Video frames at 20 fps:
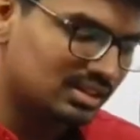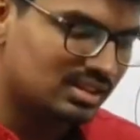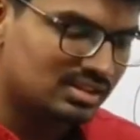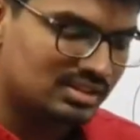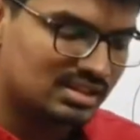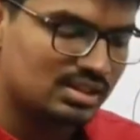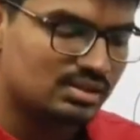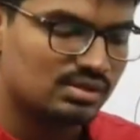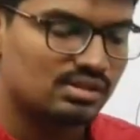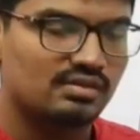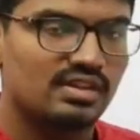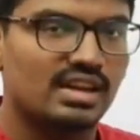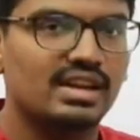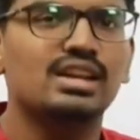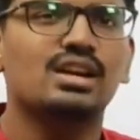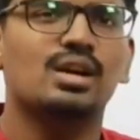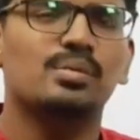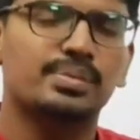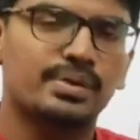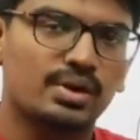The distance will
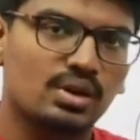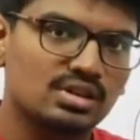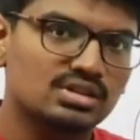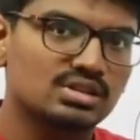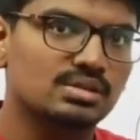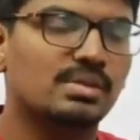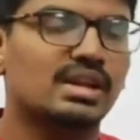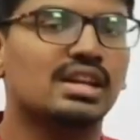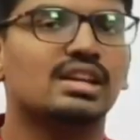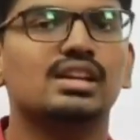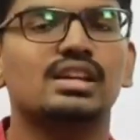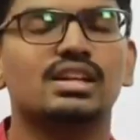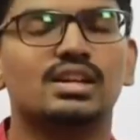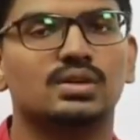vary, approximately